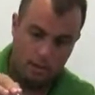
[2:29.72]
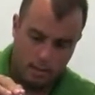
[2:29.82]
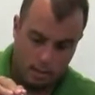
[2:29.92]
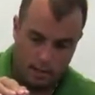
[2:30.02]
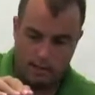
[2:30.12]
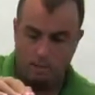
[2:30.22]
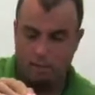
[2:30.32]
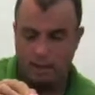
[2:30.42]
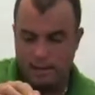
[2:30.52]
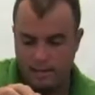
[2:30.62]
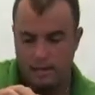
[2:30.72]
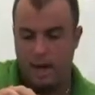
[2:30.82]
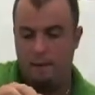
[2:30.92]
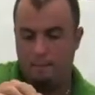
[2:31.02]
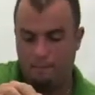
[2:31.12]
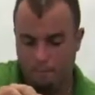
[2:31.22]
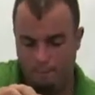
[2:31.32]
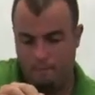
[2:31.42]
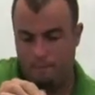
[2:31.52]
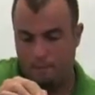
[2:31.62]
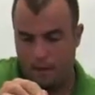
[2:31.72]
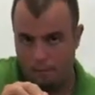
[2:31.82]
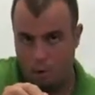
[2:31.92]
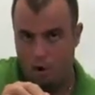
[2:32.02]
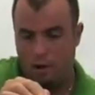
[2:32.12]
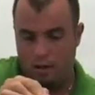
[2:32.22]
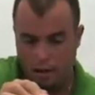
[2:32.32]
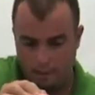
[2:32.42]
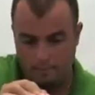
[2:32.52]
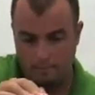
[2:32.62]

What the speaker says: So let the blade stop, keep working it.